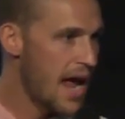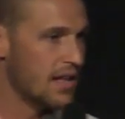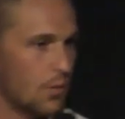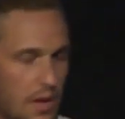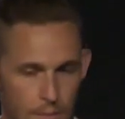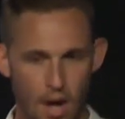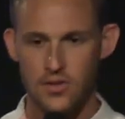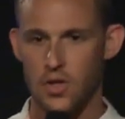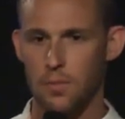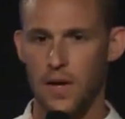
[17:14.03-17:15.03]
and then we are
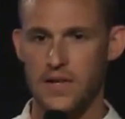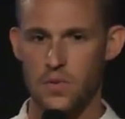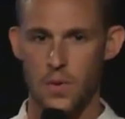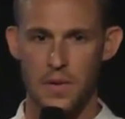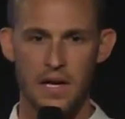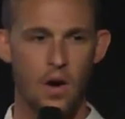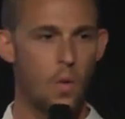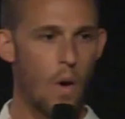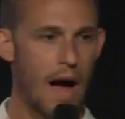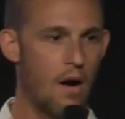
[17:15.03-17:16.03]
brought to a place where we go,
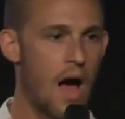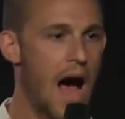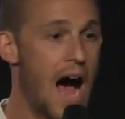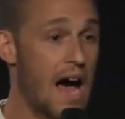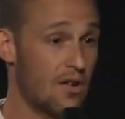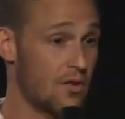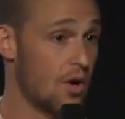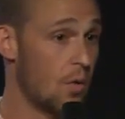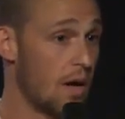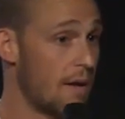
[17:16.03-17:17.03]
wow, I don't
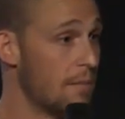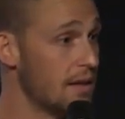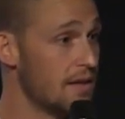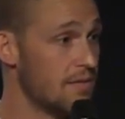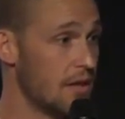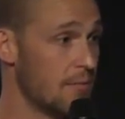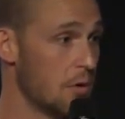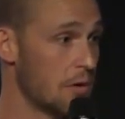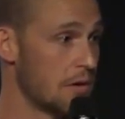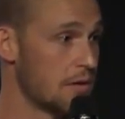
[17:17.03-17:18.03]
know what I believe
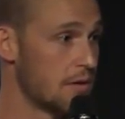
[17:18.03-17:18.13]
anymore.